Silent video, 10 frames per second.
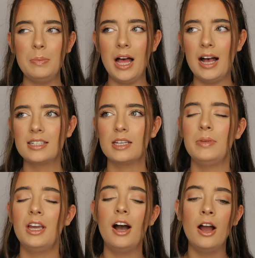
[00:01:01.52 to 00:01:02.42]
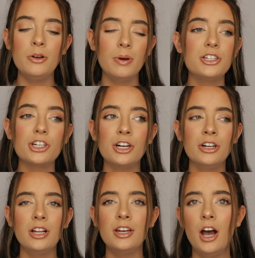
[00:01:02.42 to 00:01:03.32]
people asking me how do I
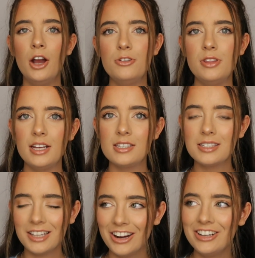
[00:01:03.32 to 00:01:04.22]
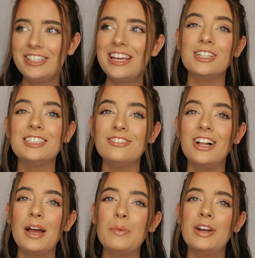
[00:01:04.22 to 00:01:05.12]
journal and how do they start. First of
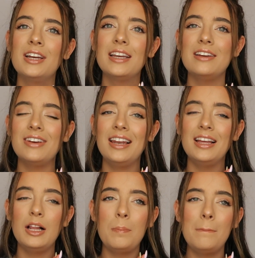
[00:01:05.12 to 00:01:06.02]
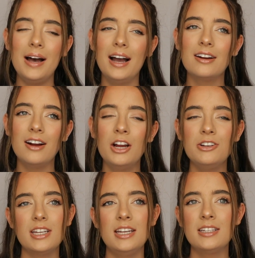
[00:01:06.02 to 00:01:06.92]
all, I want to give a little
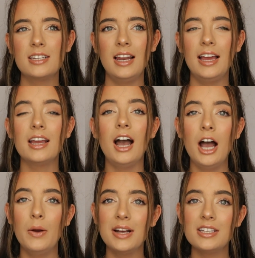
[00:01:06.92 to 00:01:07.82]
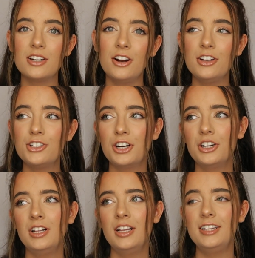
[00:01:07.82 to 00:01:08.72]
background into like how I started
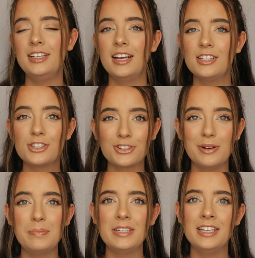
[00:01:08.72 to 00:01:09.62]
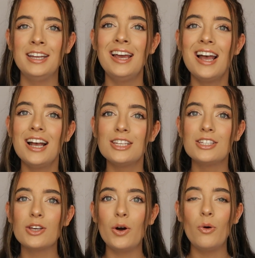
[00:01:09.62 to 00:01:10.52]
journaling and scripting.
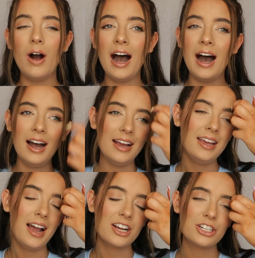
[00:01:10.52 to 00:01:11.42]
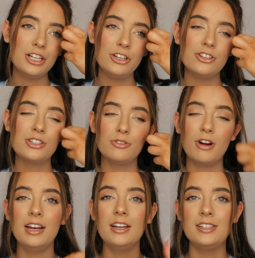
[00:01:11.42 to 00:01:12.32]
So I actually used to
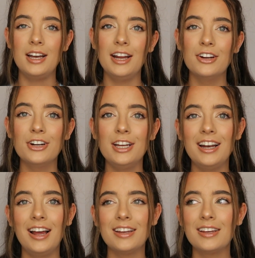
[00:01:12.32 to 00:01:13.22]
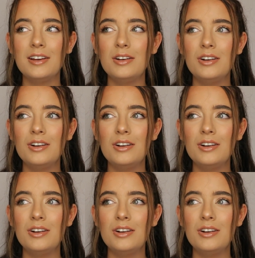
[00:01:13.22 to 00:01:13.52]
write a diary, like